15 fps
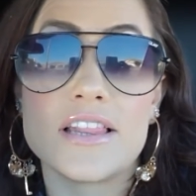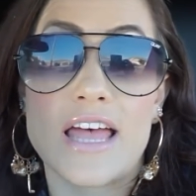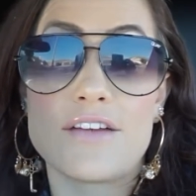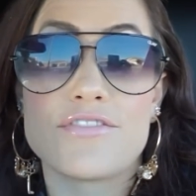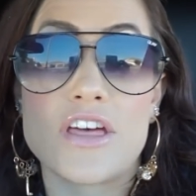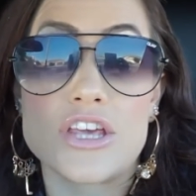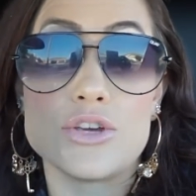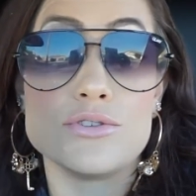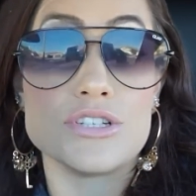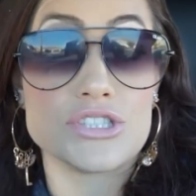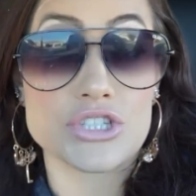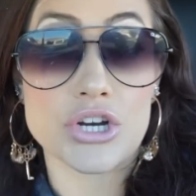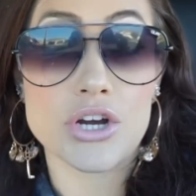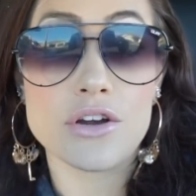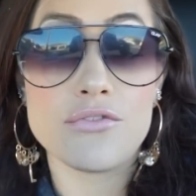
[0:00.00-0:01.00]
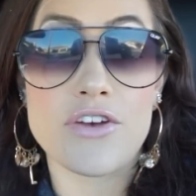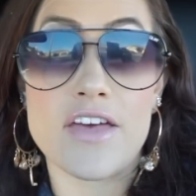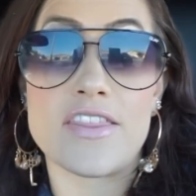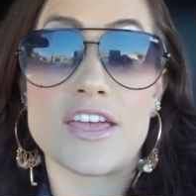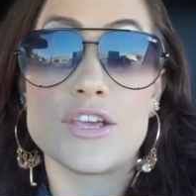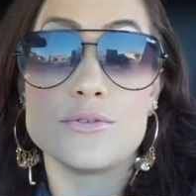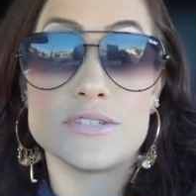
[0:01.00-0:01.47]
life that you deserve
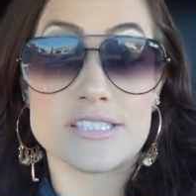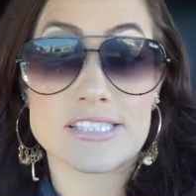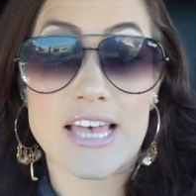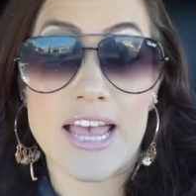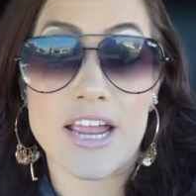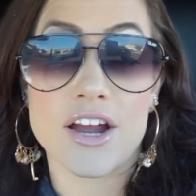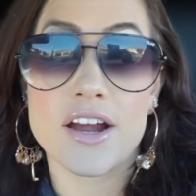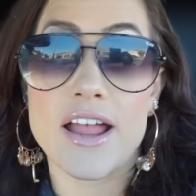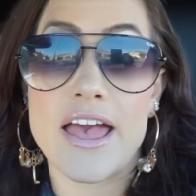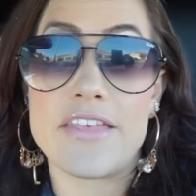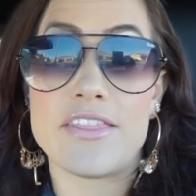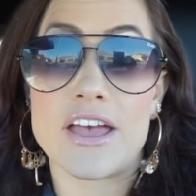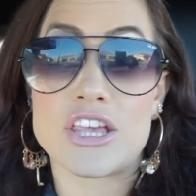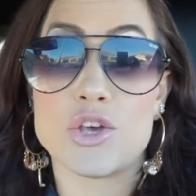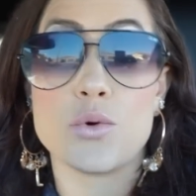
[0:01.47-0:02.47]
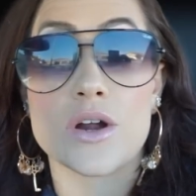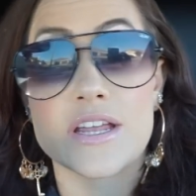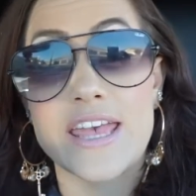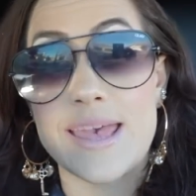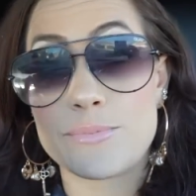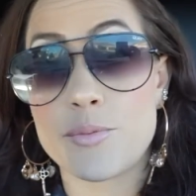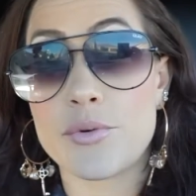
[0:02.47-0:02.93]
and that you desire and that you are
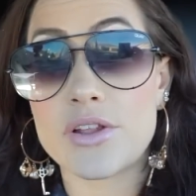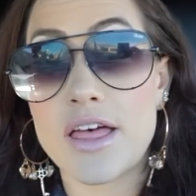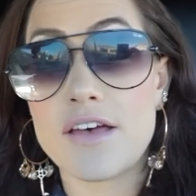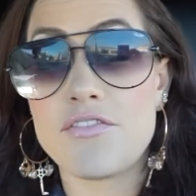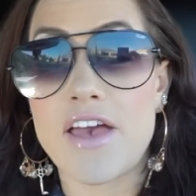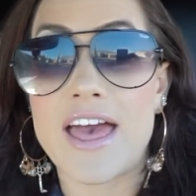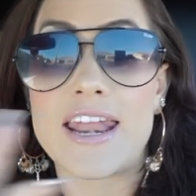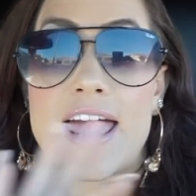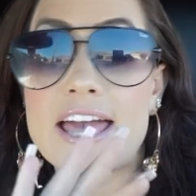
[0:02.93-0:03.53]
capable of at